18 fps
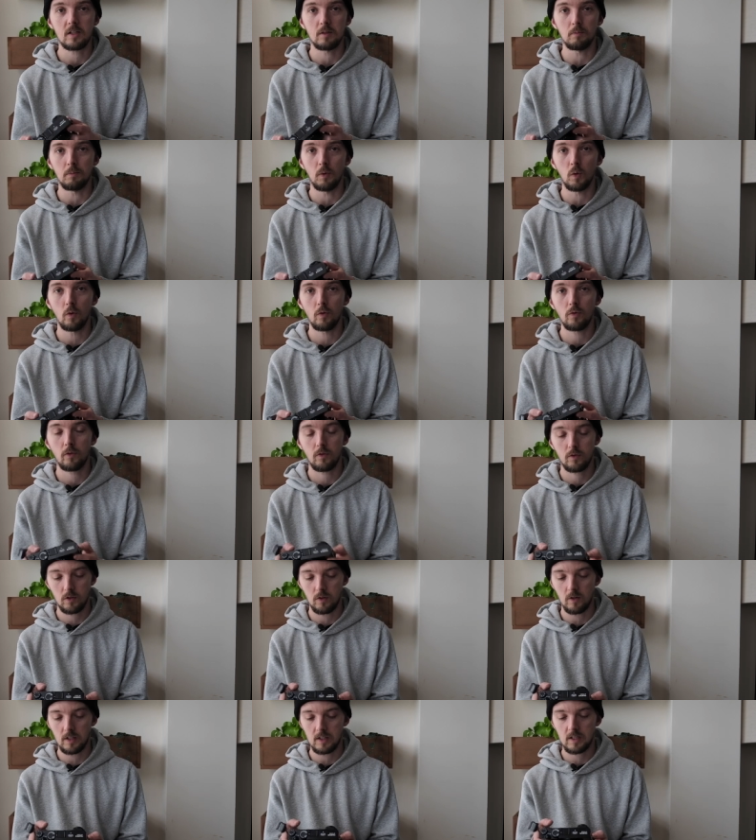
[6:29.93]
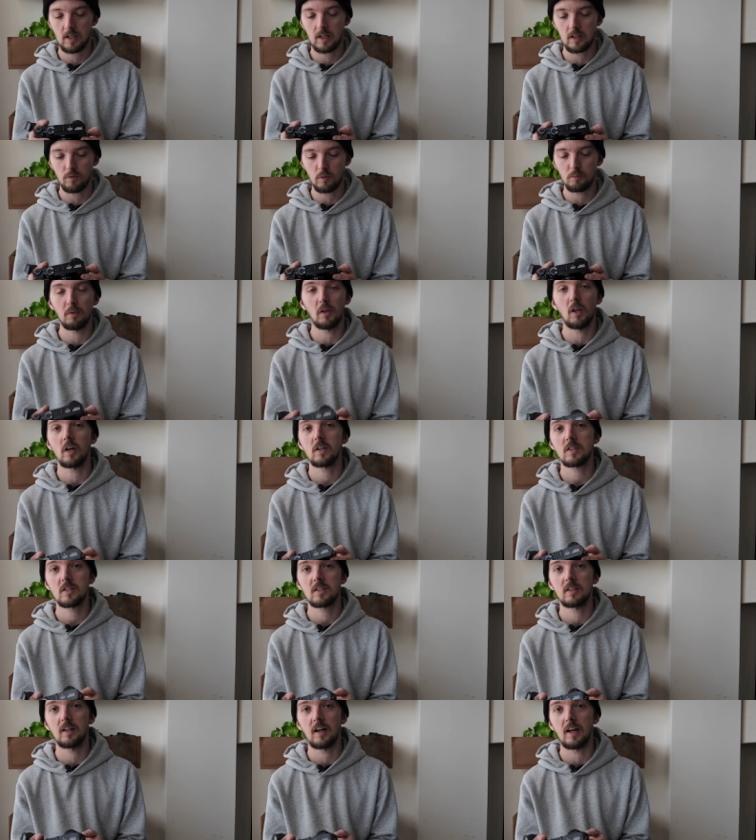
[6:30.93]
to both, so that's kind of a
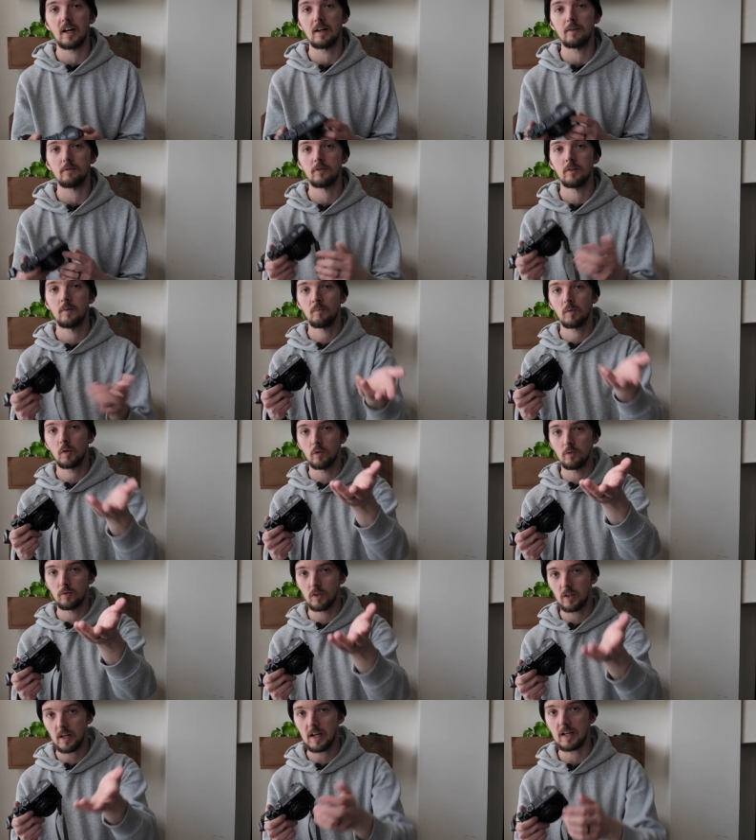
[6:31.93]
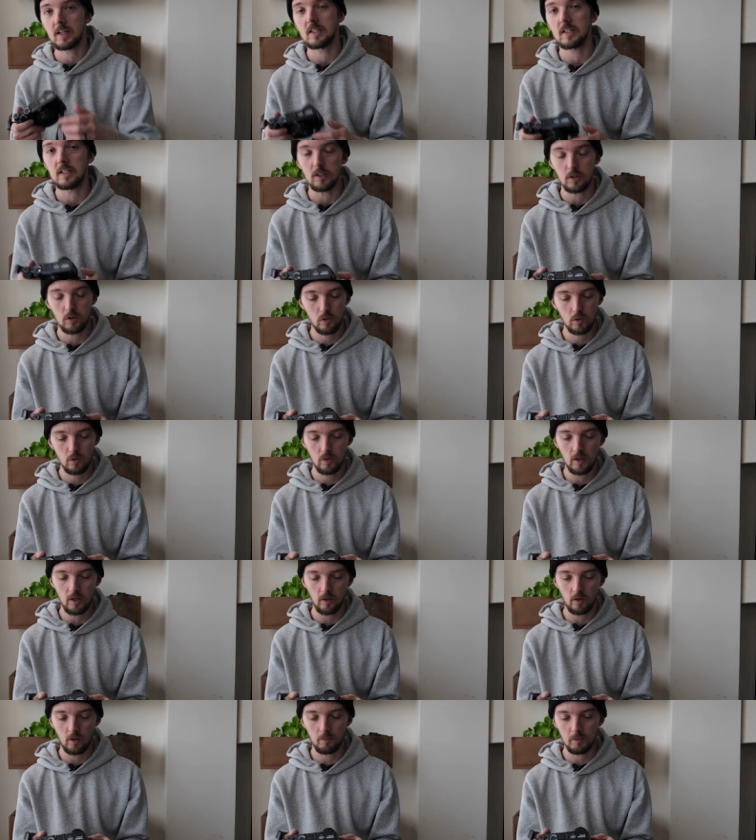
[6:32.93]
plus to have over the X T two that
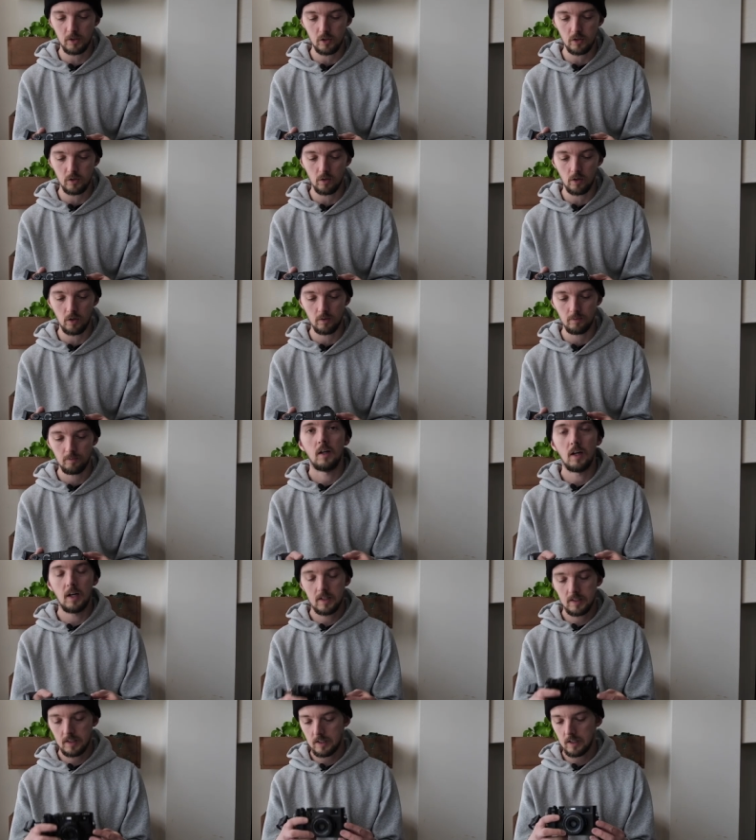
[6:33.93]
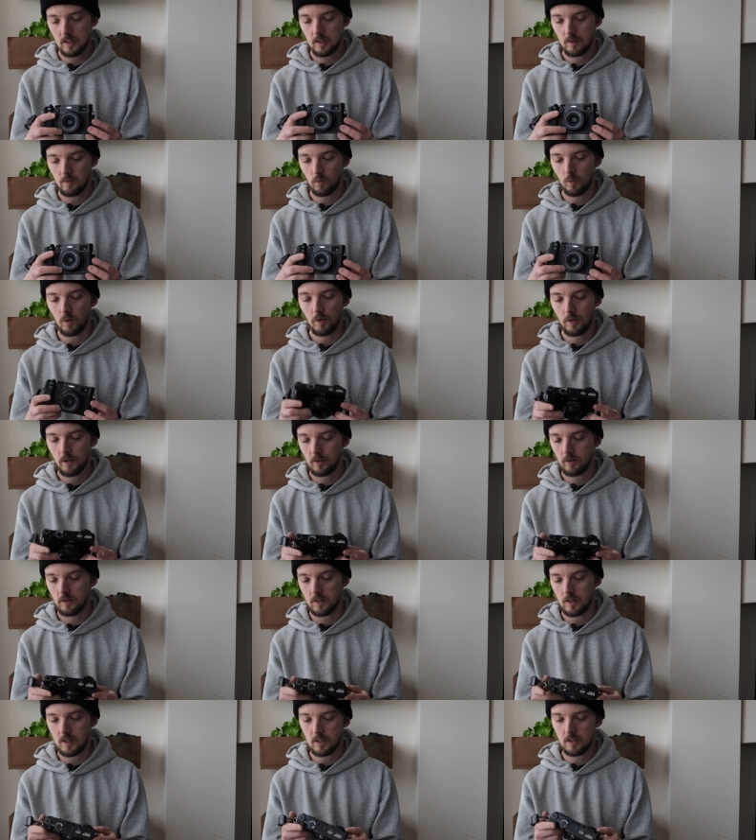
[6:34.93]
I normally shoot on. And um, one thing
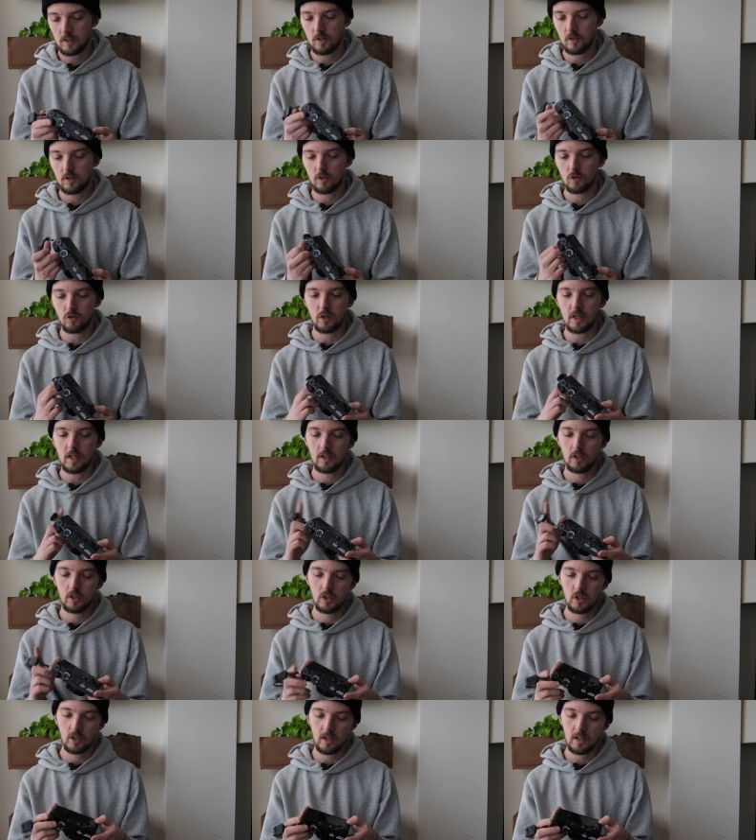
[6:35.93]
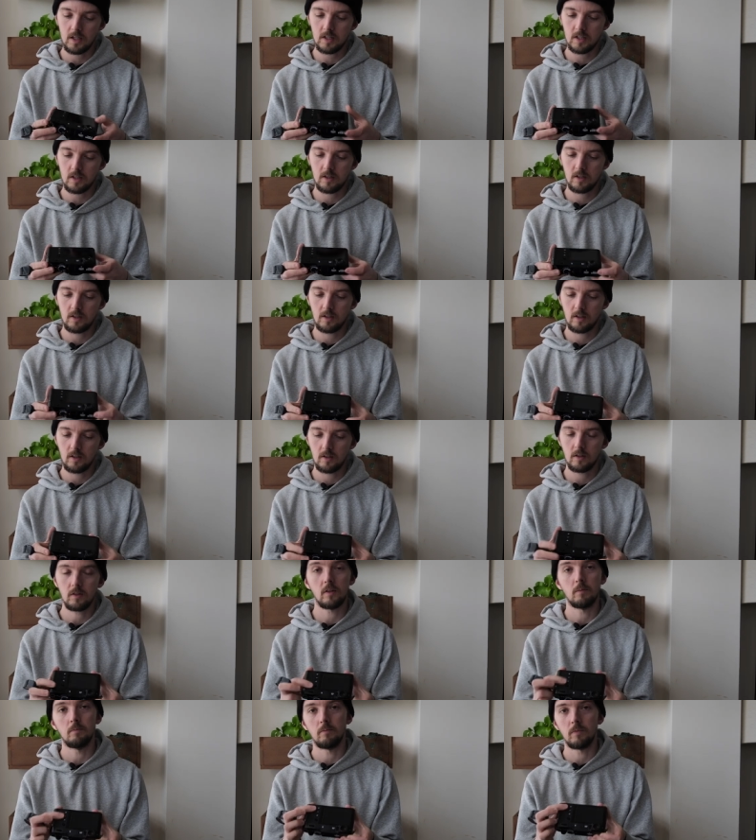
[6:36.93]
that is strange is the,
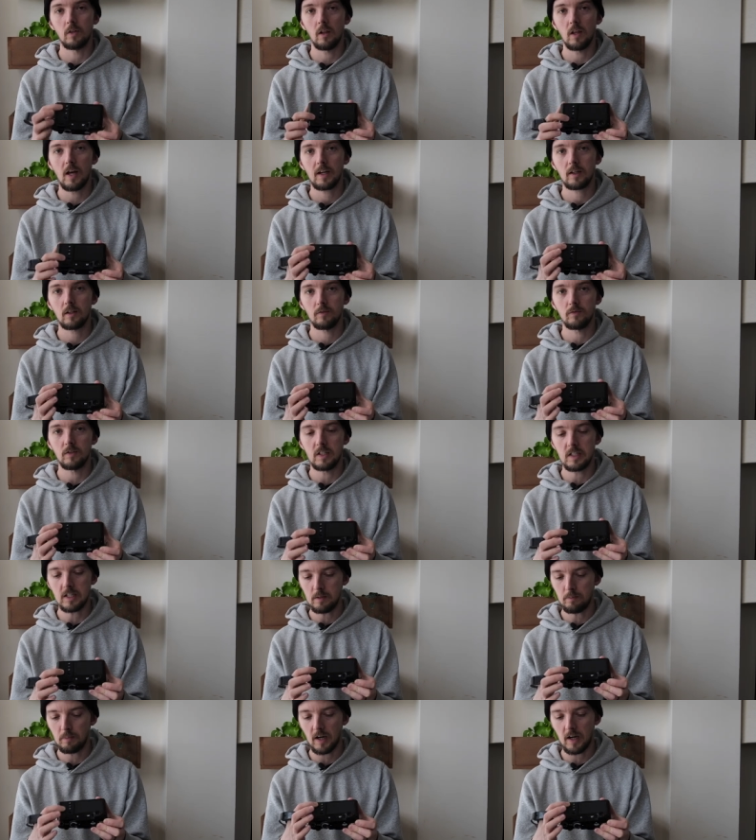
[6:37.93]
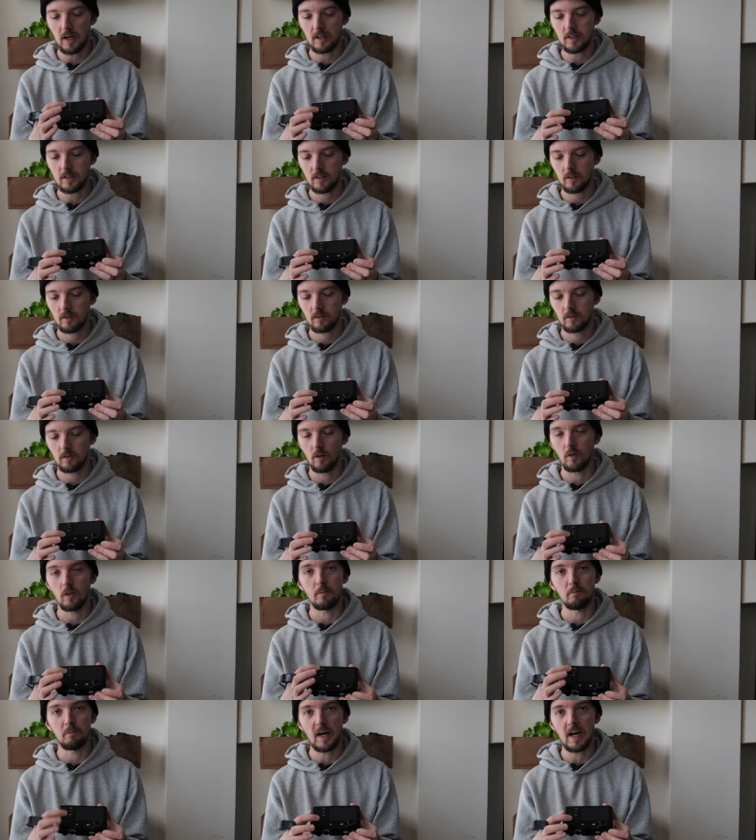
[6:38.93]
the, the lack of D pad
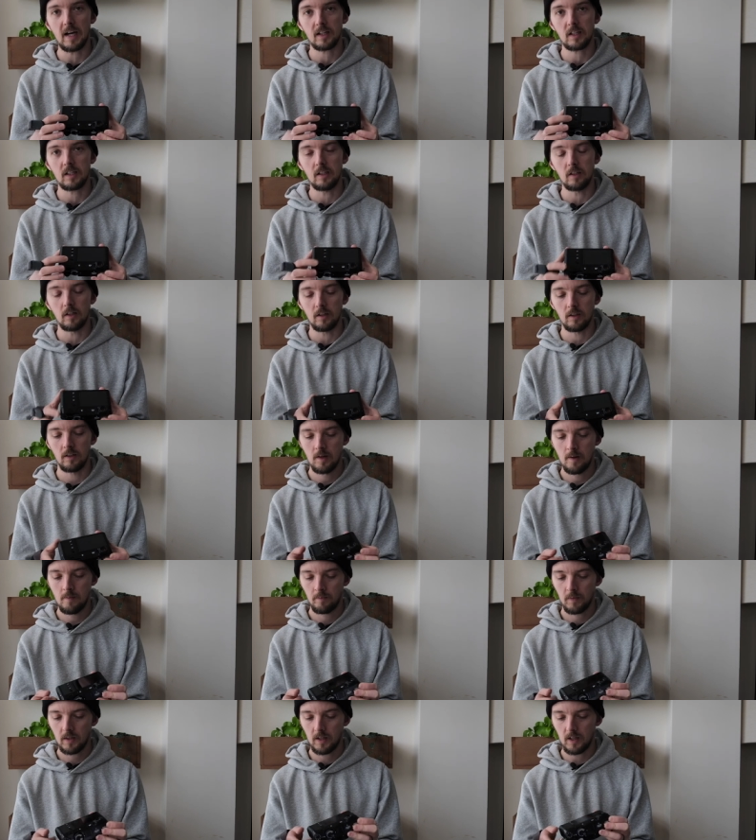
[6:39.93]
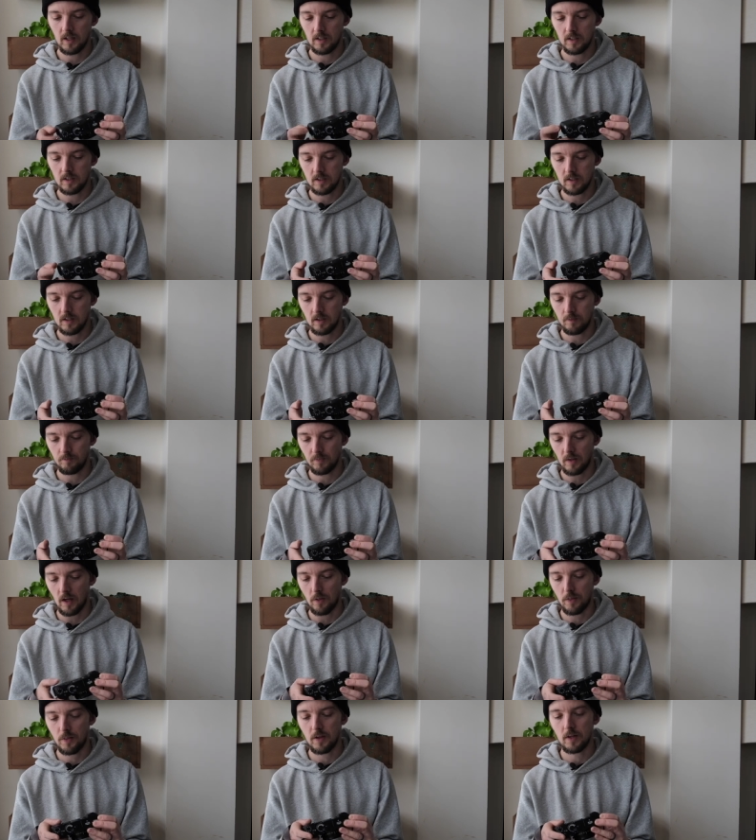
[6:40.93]
on the back here, and
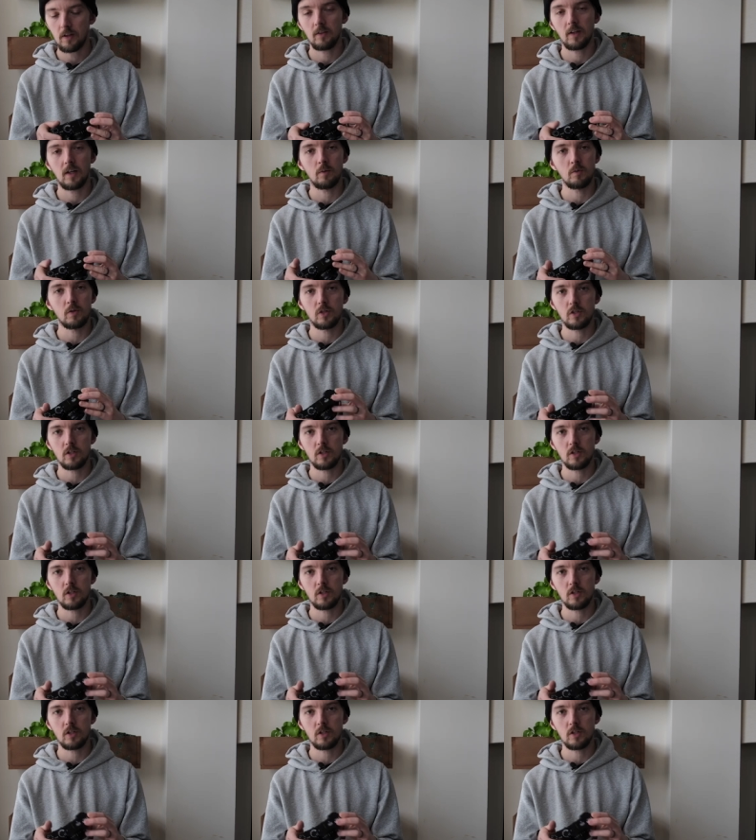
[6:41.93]
I think that was